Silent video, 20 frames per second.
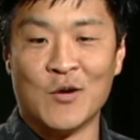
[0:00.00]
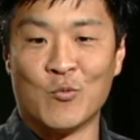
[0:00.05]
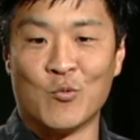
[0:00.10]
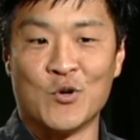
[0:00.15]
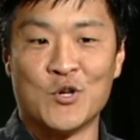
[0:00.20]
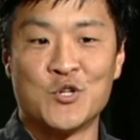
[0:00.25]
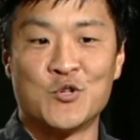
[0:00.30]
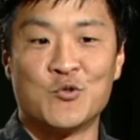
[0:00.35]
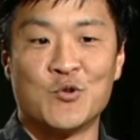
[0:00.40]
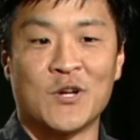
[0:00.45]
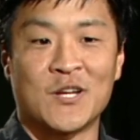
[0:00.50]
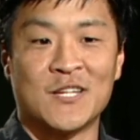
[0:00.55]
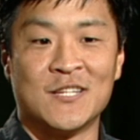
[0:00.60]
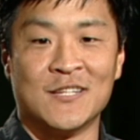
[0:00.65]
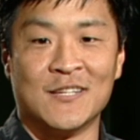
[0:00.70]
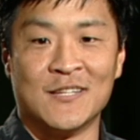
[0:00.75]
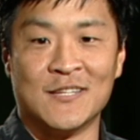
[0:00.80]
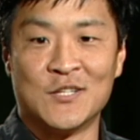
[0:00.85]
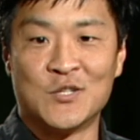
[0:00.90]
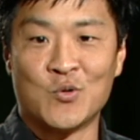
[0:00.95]

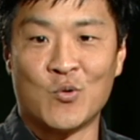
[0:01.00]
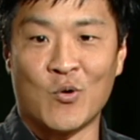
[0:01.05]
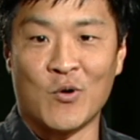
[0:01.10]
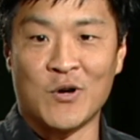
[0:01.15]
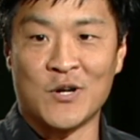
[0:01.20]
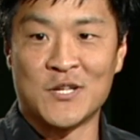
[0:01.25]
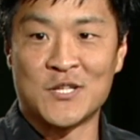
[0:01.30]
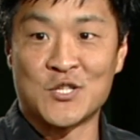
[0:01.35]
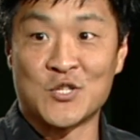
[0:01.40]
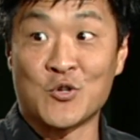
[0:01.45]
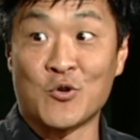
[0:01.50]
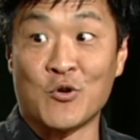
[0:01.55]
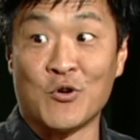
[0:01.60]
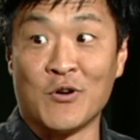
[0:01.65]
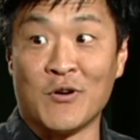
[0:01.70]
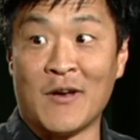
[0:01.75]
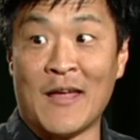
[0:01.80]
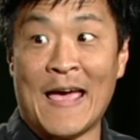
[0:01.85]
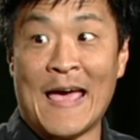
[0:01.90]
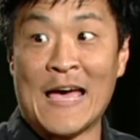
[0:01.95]
restricted towards certain